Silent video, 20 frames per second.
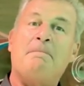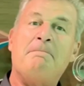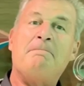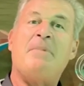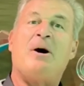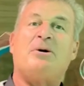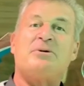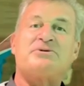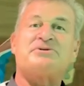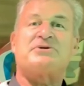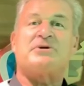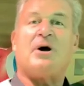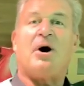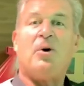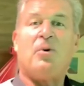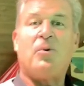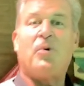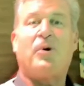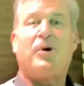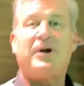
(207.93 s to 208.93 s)
most
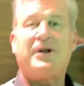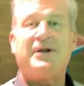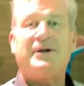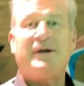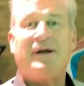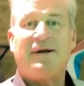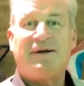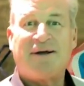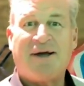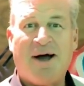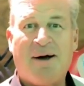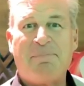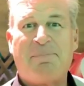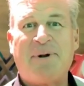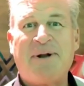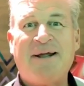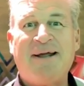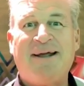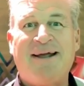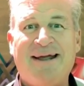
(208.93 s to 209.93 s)
awarded
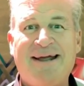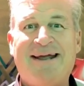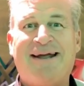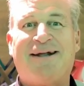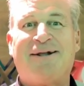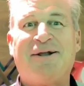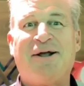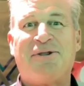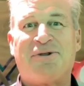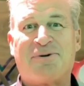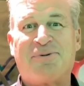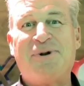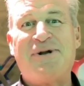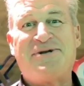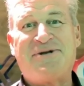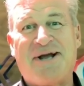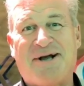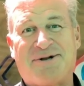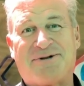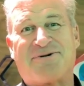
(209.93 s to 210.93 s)
company in the
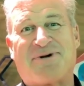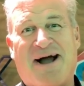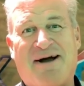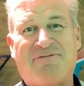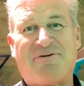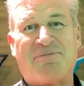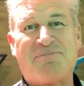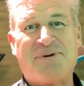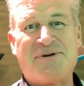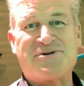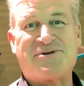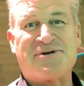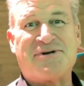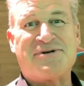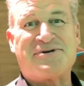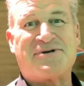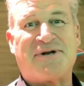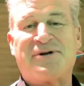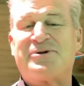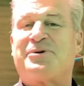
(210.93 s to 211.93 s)
retail travel
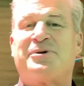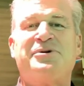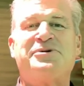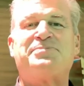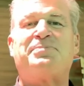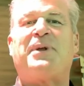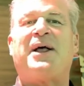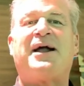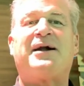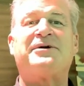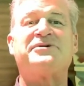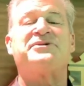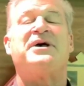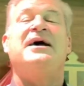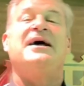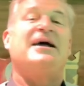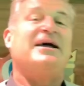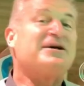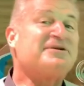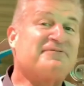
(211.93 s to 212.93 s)
business, and Cruise Planners
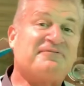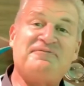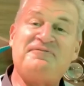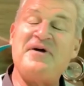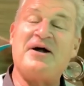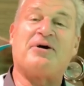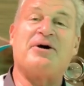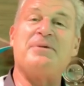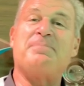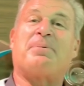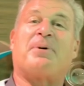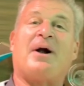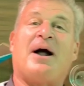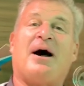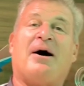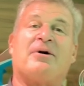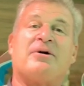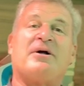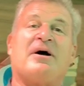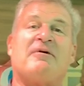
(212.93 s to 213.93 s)
is very
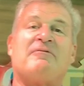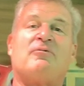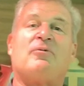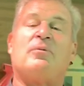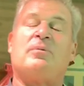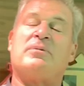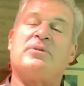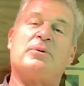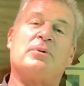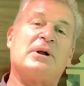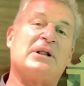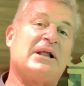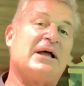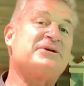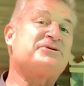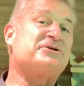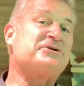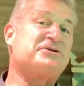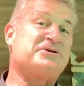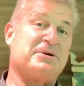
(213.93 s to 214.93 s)
proud of the
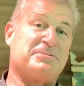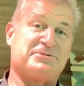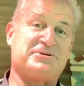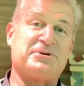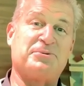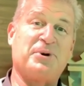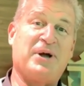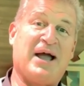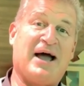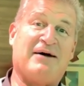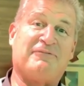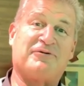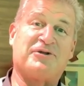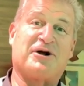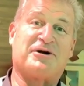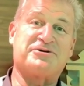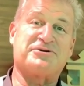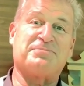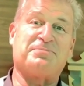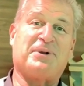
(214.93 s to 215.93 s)
relationships that we have
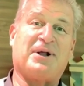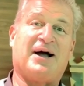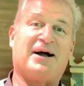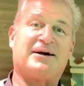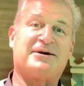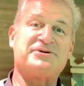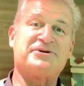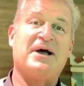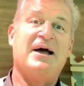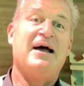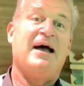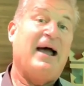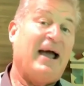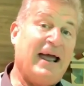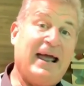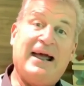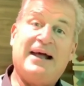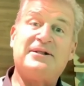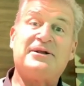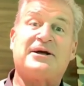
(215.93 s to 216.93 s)
with our suppliers
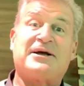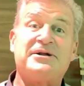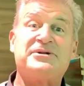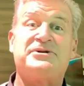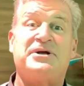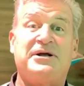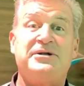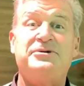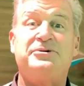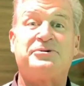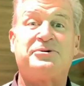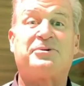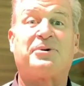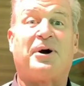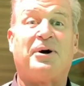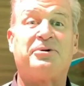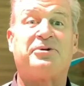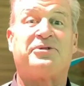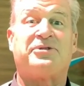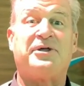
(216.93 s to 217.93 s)
and the continued
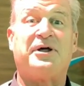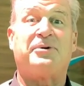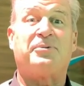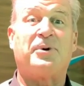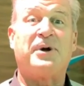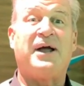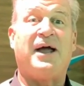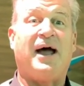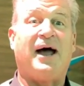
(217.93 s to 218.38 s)
growth that we